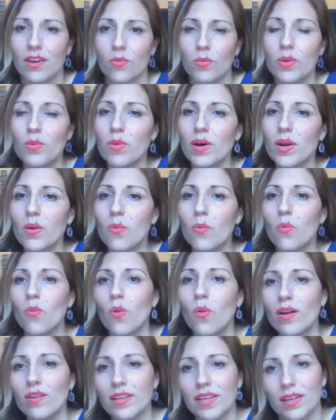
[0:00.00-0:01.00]
We want to
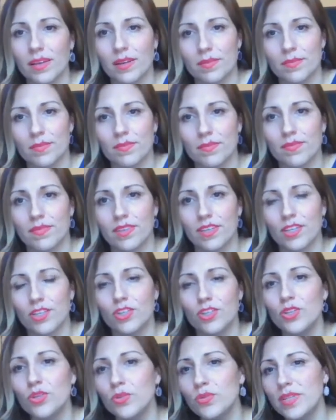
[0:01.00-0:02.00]
welcome
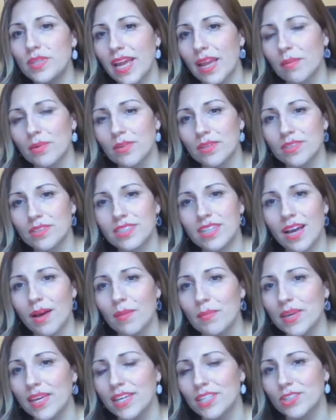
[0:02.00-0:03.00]
new neighbors
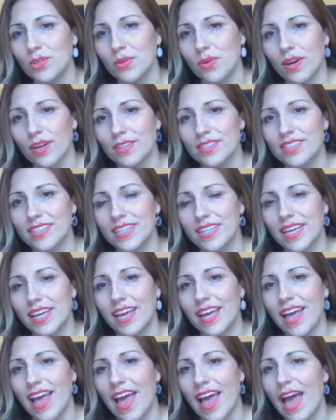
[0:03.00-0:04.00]
coming into our
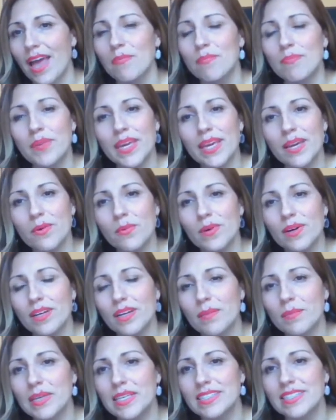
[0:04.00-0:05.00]
city and be a
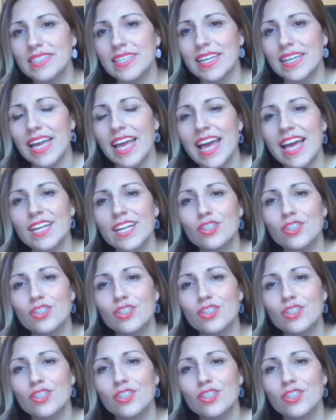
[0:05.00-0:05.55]
welcoming city